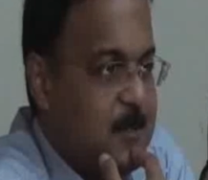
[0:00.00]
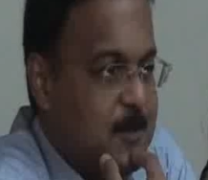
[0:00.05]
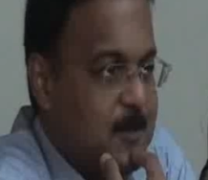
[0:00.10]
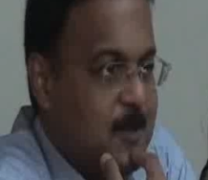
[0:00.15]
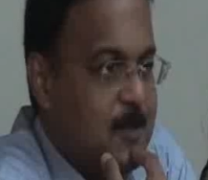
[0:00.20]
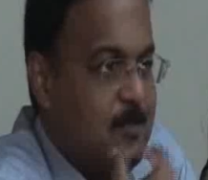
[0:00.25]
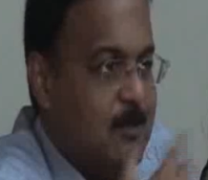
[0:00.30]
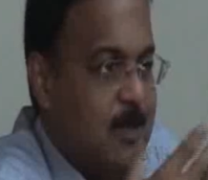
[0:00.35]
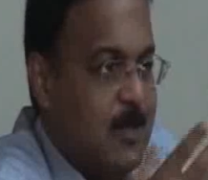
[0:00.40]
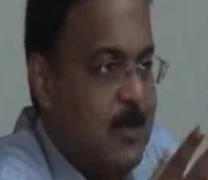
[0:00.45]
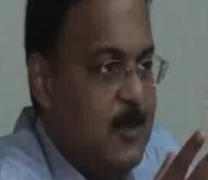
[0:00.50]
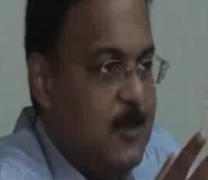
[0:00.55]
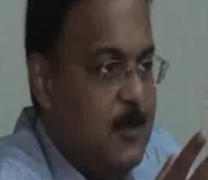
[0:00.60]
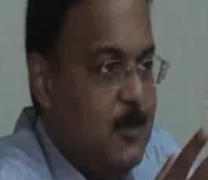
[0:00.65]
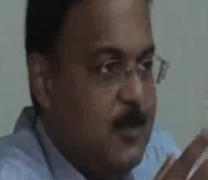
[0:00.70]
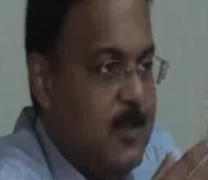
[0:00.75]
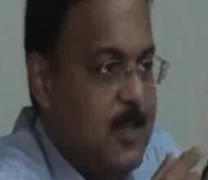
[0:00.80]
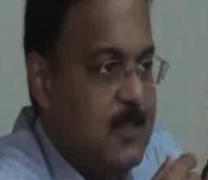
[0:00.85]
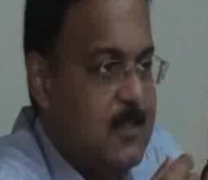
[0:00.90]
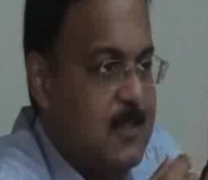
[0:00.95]
You've read two
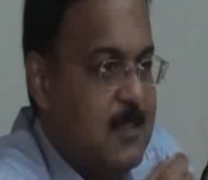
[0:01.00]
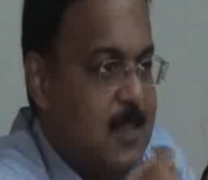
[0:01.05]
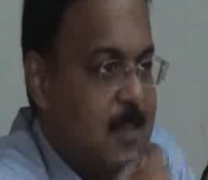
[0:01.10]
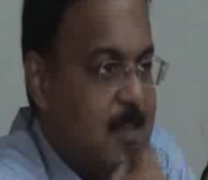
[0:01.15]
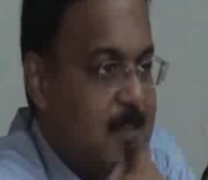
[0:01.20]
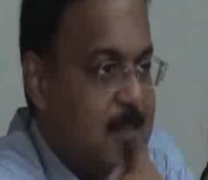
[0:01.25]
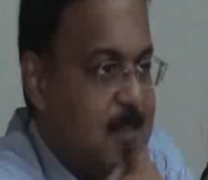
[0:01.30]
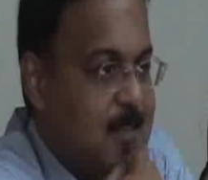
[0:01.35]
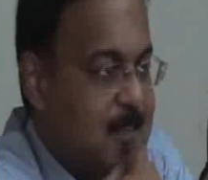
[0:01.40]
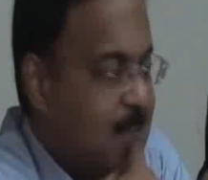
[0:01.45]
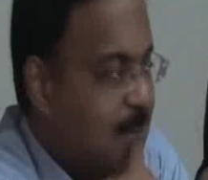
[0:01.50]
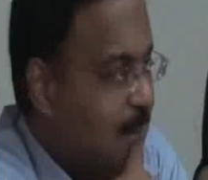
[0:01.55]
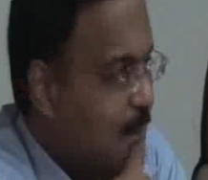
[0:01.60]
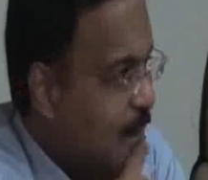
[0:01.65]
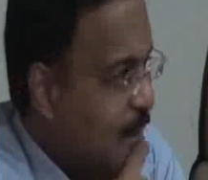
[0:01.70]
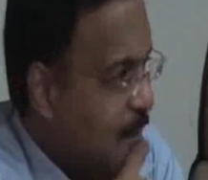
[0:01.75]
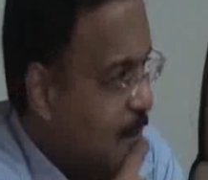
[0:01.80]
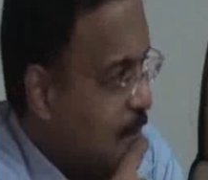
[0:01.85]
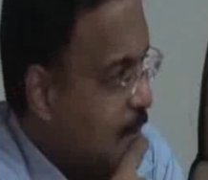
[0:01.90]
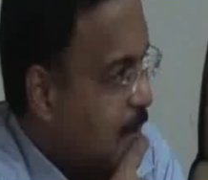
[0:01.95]
cases,
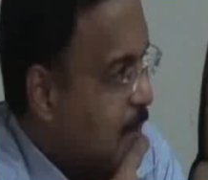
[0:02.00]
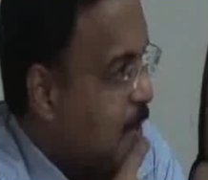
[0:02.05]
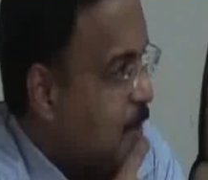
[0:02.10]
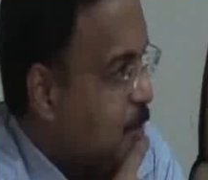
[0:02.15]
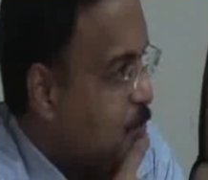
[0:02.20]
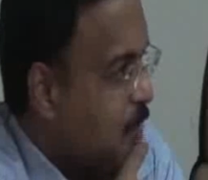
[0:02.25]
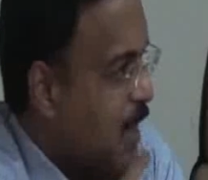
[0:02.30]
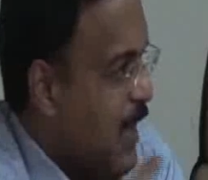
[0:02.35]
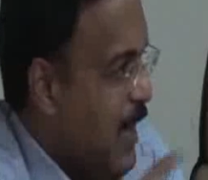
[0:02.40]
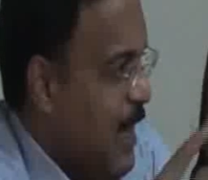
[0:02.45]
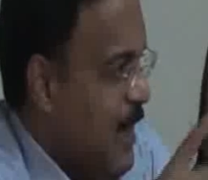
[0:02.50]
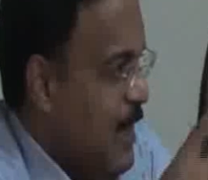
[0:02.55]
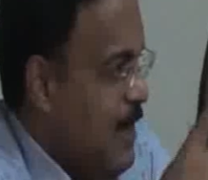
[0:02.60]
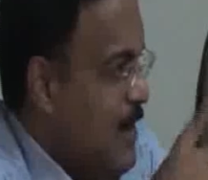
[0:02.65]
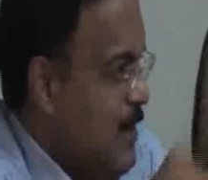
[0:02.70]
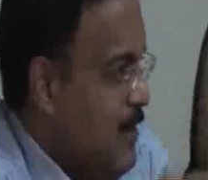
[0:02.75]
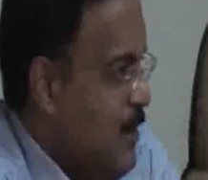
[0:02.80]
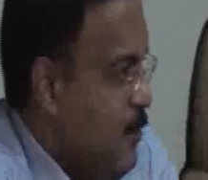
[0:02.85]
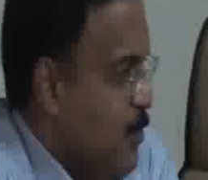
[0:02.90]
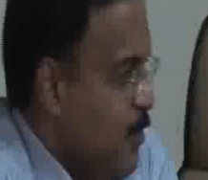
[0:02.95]
right? Any
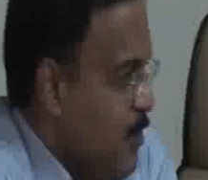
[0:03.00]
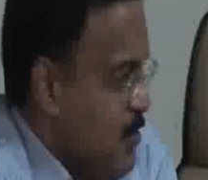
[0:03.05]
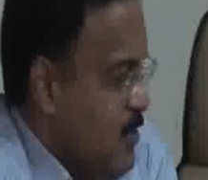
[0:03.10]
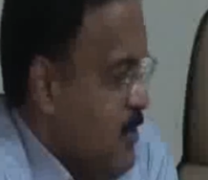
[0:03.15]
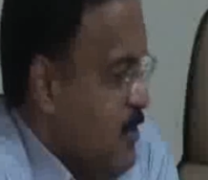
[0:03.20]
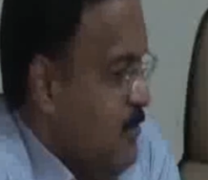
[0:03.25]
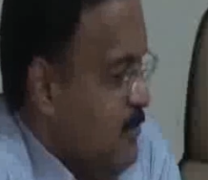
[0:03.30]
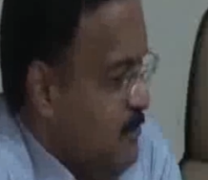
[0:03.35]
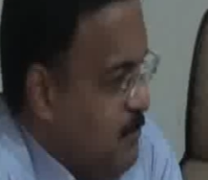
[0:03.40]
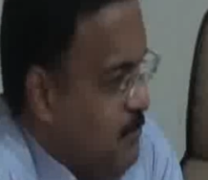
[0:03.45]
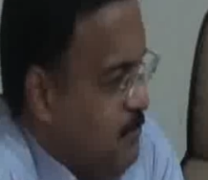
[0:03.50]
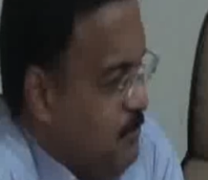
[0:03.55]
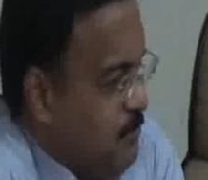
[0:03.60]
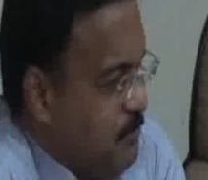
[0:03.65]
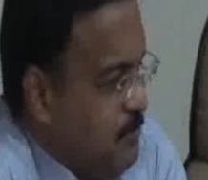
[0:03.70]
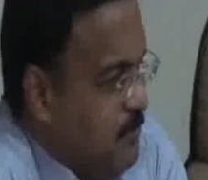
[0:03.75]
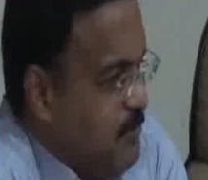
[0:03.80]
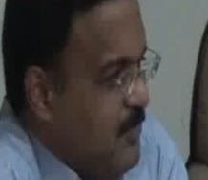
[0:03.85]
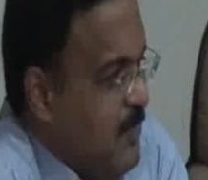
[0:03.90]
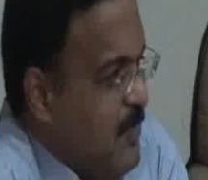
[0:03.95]
other person
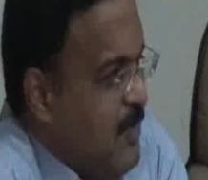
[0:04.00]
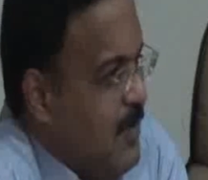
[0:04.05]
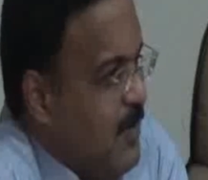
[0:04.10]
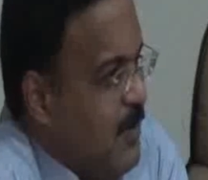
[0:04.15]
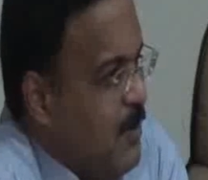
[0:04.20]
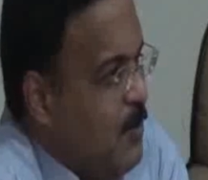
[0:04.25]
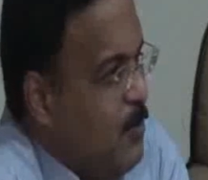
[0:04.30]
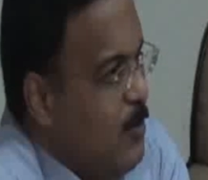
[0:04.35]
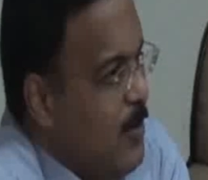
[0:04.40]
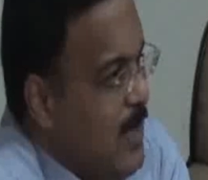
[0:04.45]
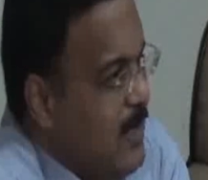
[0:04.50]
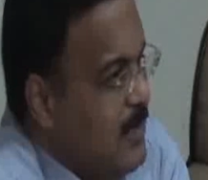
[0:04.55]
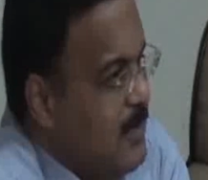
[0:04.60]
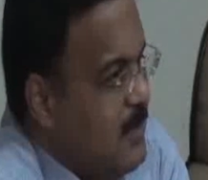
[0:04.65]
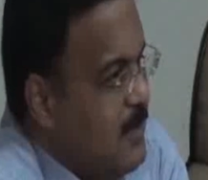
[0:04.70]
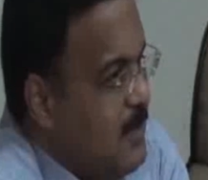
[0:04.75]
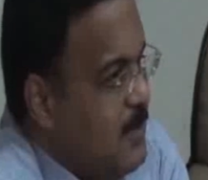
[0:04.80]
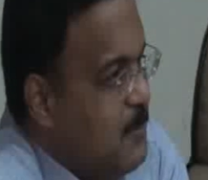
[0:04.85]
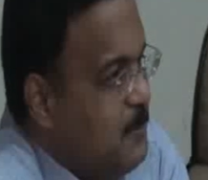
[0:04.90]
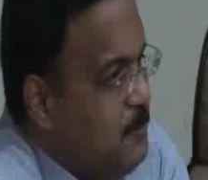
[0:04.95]
who
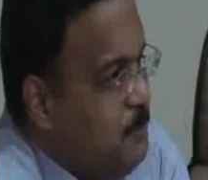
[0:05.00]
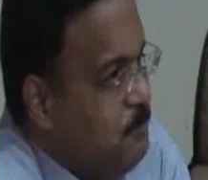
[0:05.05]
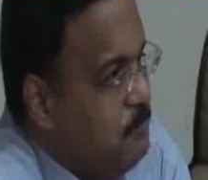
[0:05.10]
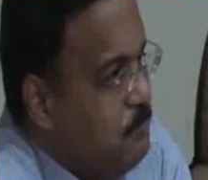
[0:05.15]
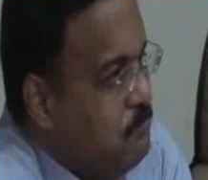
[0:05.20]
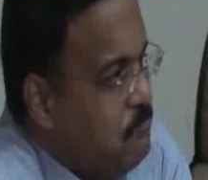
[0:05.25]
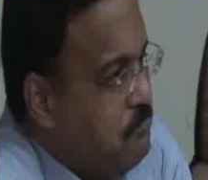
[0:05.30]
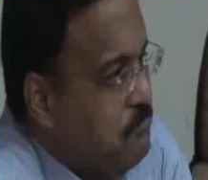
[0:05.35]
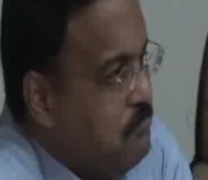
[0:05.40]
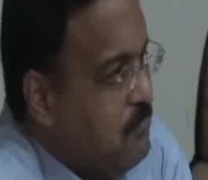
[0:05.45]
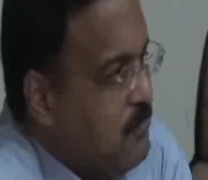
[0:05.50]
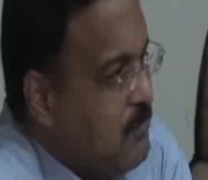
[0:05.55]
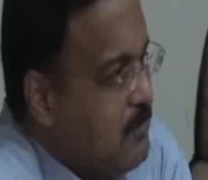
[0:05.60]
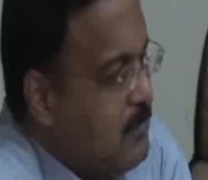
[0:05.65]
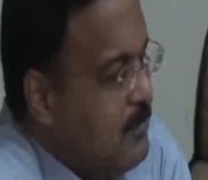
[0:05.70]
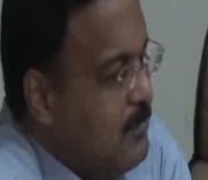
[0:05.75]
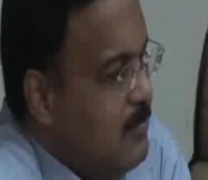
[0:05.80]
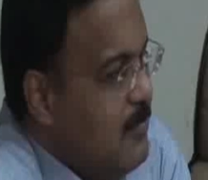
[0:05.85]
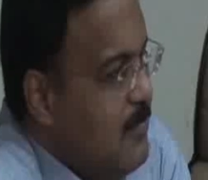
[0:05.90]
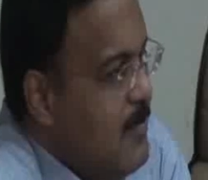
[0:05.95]
has
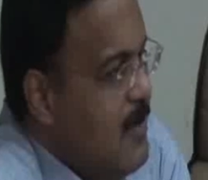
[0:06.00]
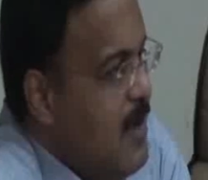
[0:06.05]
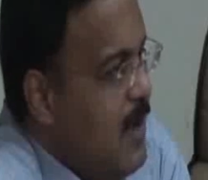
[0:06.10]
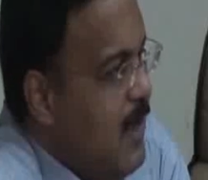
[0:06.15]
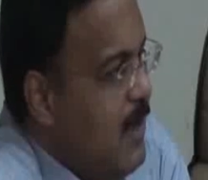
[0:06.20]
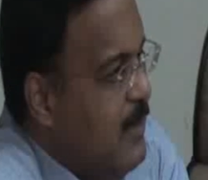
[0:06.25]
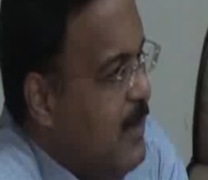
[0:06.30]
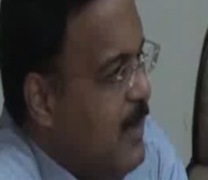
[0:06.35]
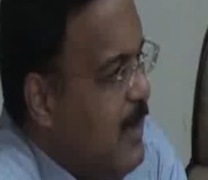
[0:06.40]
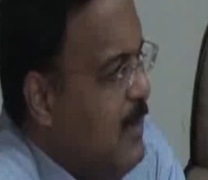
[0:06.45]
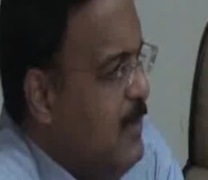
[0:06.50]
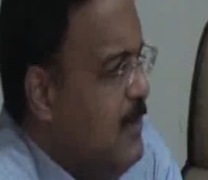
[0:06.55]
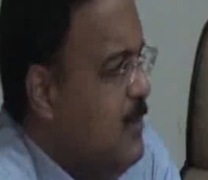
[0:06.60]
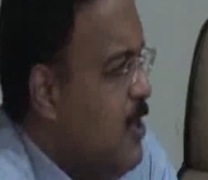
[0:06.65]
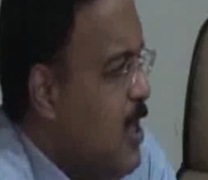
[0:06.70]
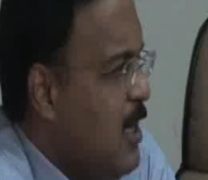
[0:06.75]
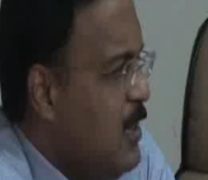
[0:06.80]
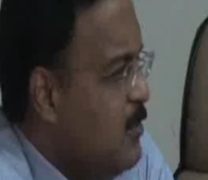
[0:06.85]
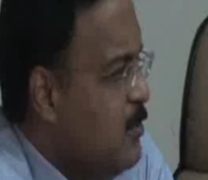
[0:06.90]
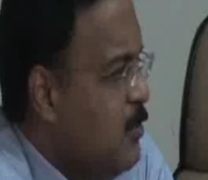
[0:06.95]
had any
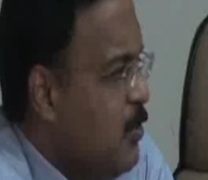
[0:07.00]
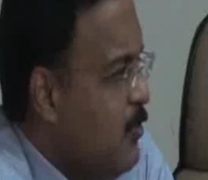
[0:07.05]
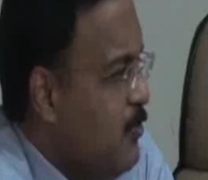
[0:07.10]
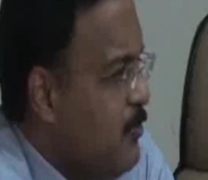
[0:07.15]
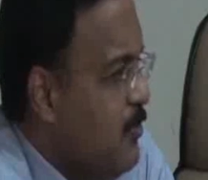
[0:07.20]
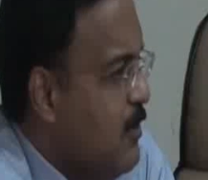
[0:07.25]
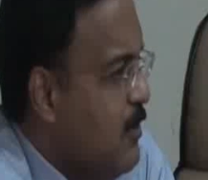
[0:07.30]
chance of